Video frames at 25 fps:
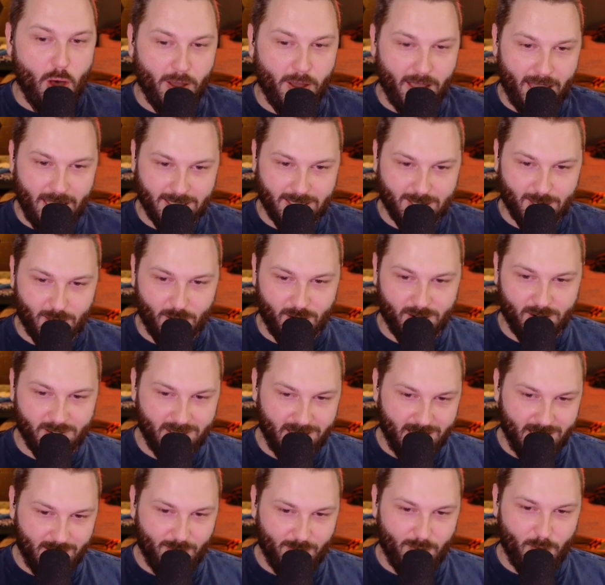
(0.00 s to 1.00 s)
answer
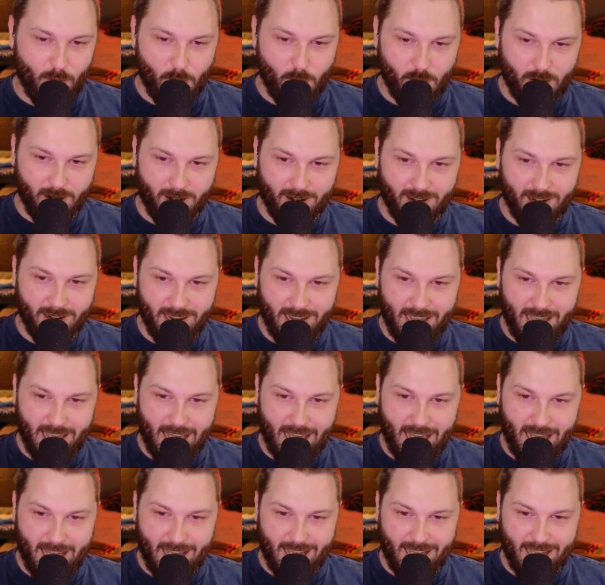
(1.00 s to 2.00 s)
for
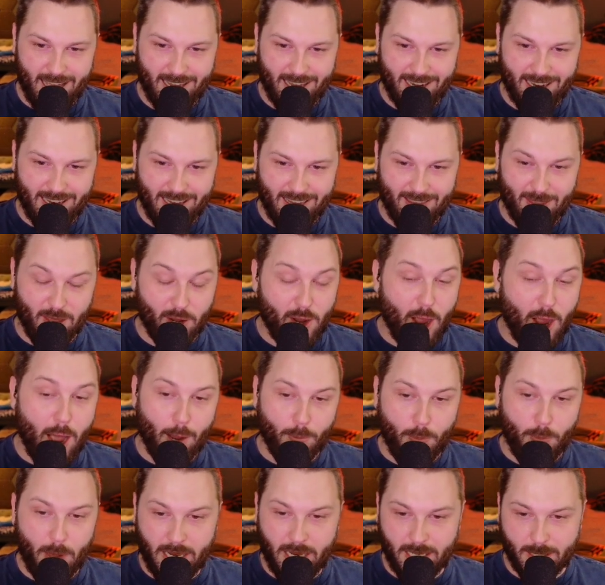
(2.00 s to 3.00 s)
the
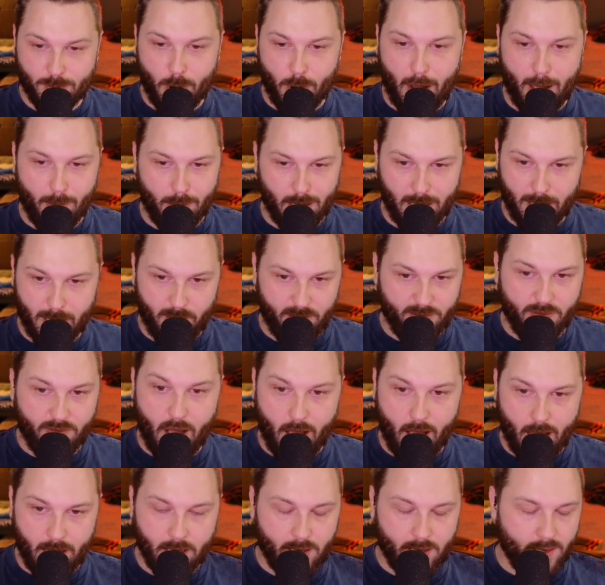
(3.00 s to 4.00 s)
cockpit is probably going to be fine.